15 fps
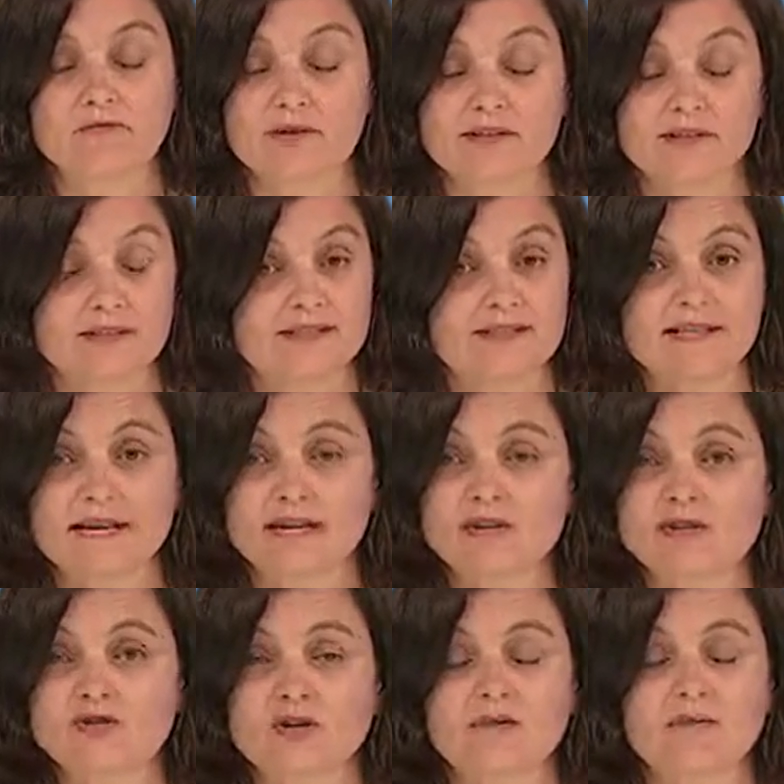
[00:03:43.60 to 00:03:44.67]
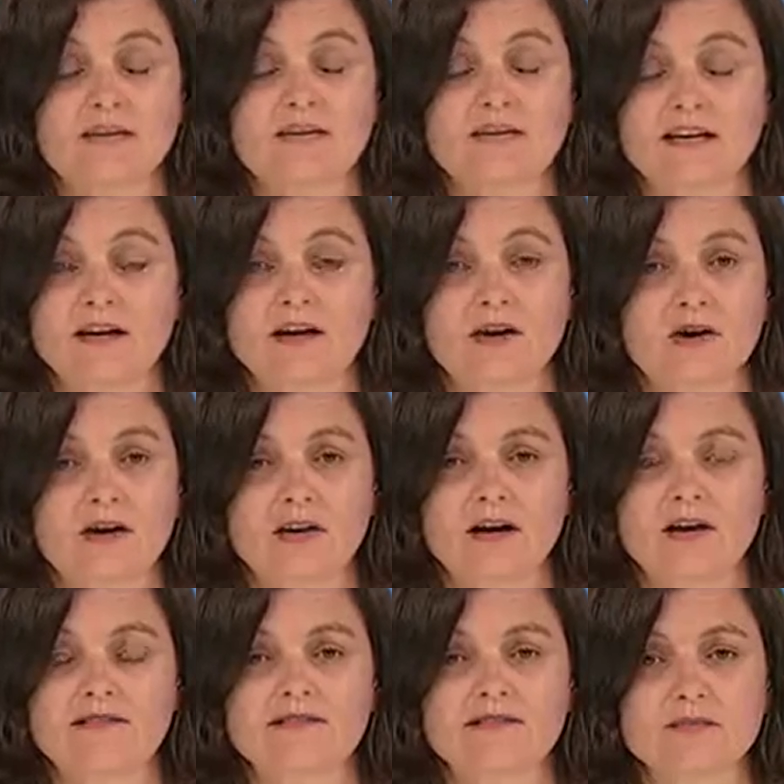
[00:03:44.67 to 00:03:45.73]
is our standard treatment, and that
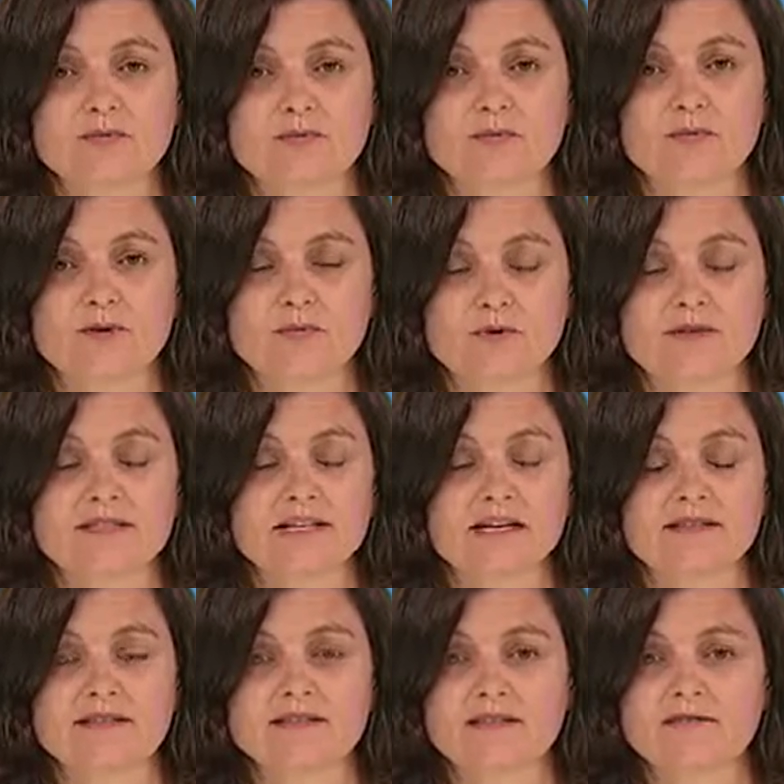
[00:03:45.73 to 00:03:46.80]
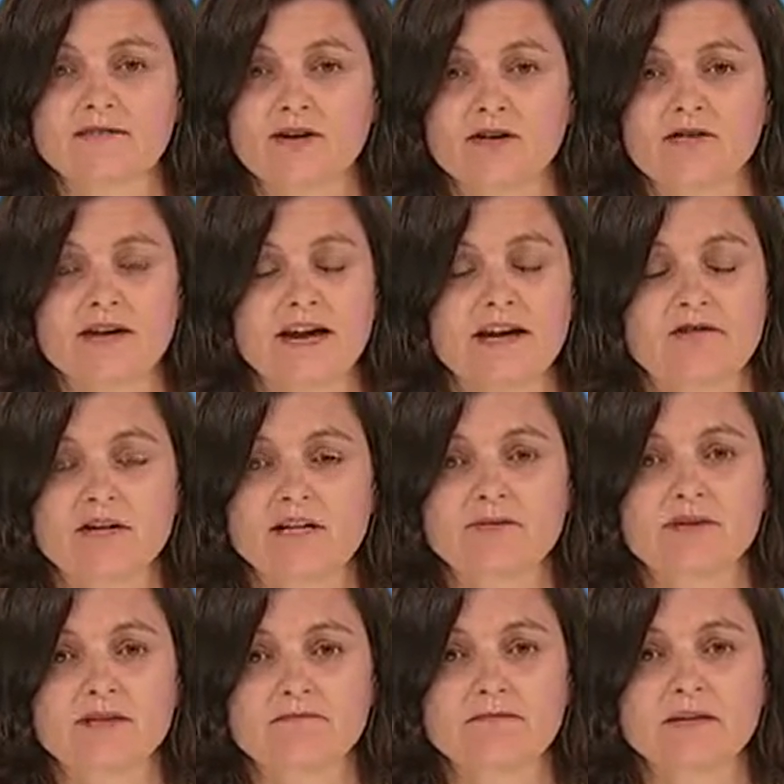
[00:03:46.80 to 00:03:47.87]
localises the prostate, as I said, very accurately
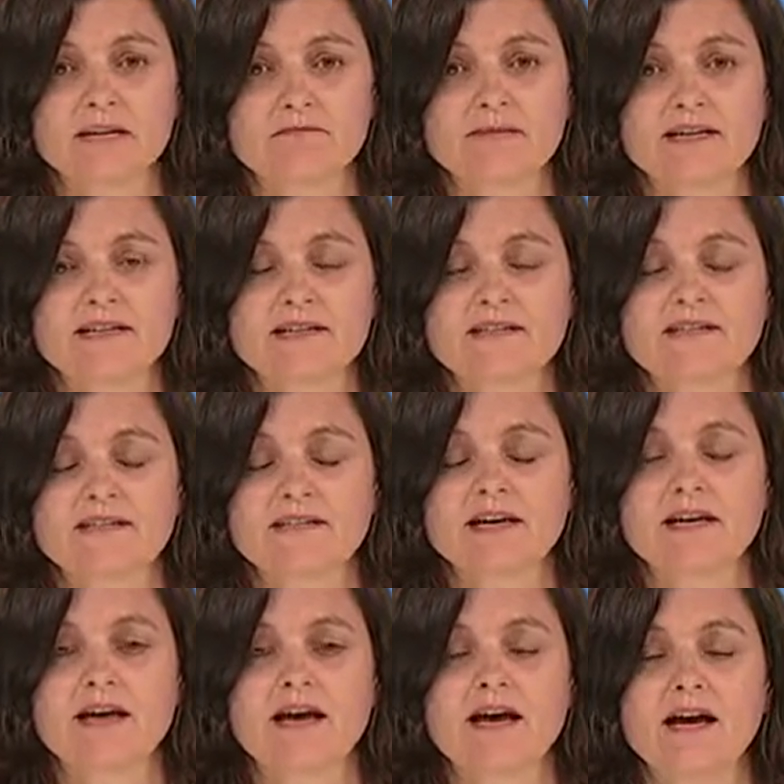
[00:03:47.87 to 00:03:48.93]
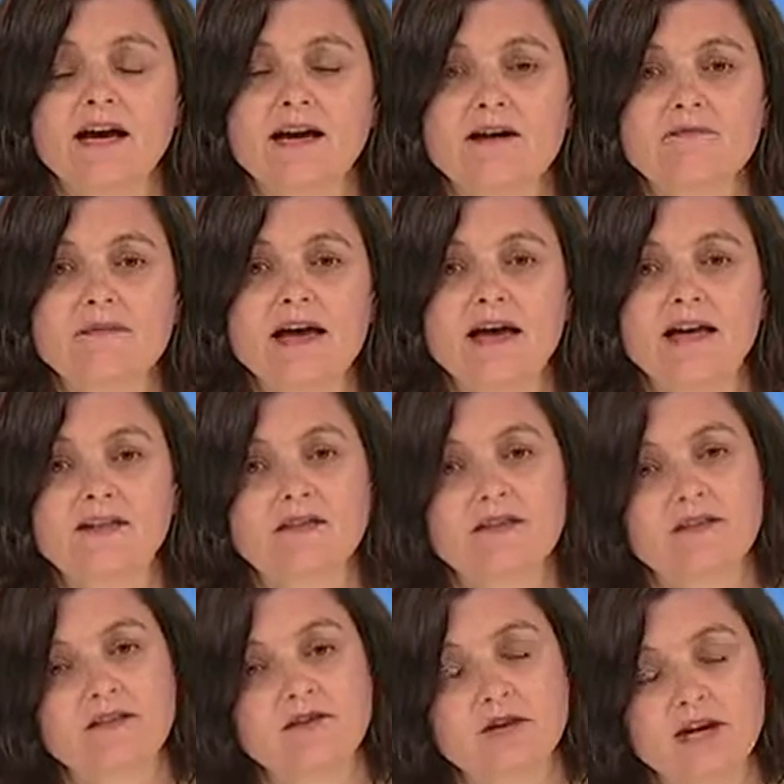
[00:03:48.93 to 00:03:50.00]
within millimetres.
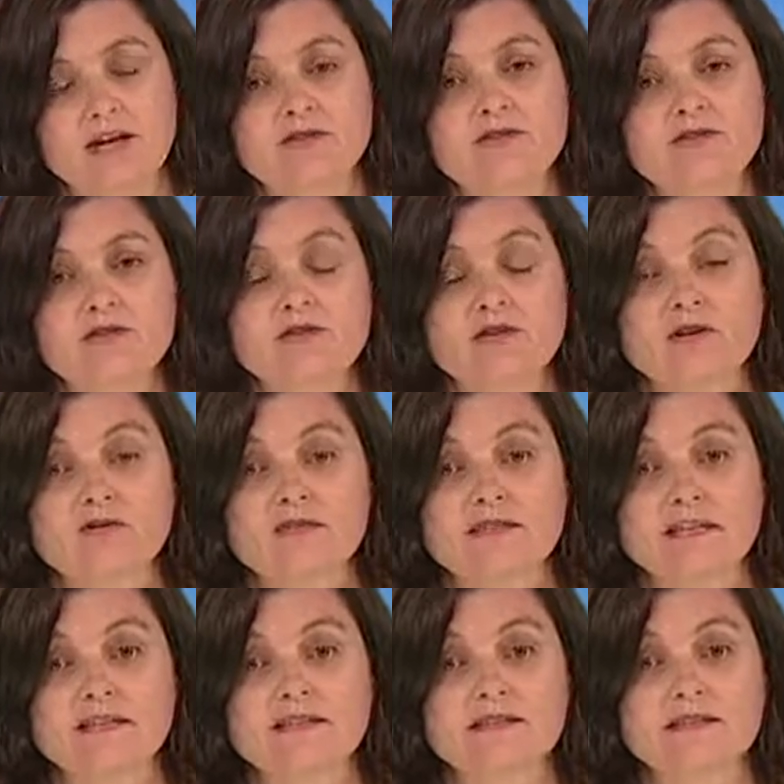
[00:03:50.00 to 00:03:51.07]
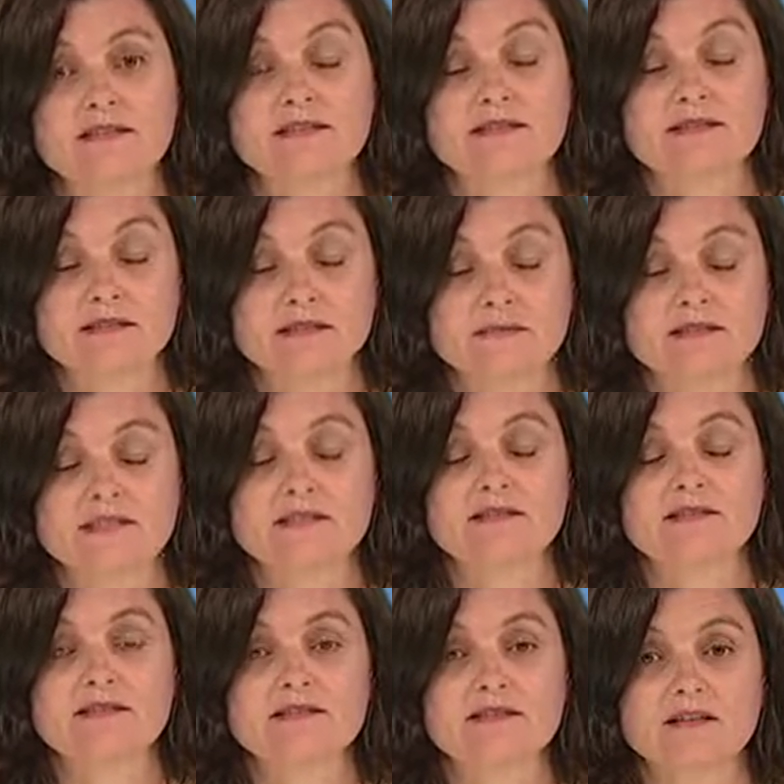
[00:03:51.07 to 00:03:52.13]
And you can use those gold seeds in some
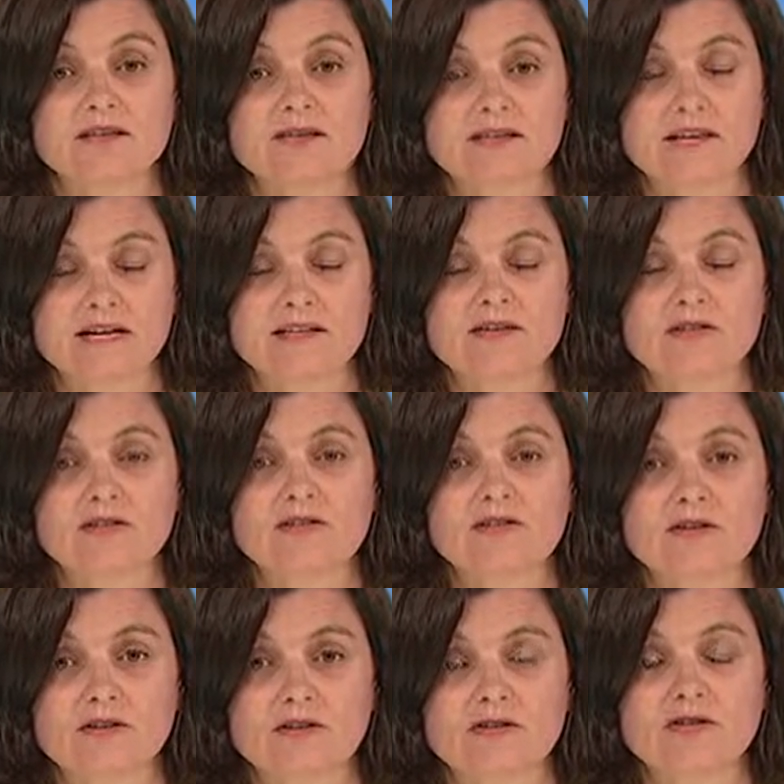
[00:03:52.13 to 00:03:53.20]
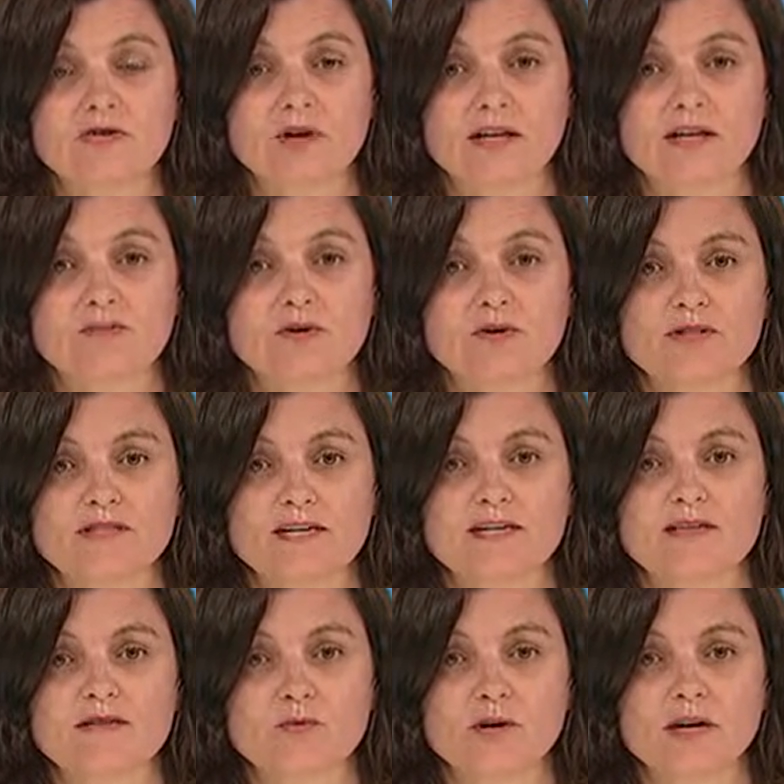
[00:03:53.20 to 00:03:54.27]
centres. They're starting to use those to track the
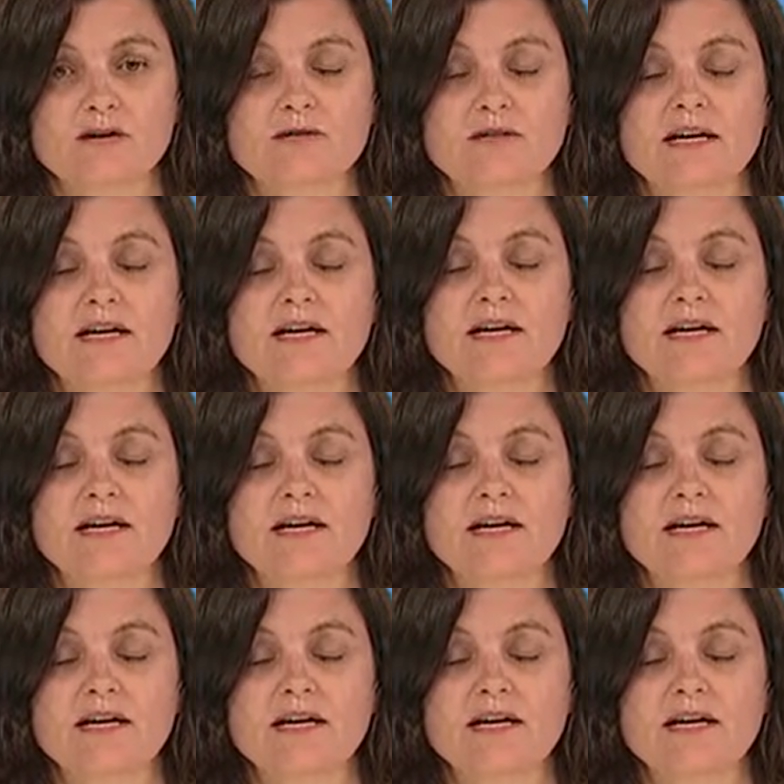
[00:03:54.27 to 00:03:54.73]
prostate as well.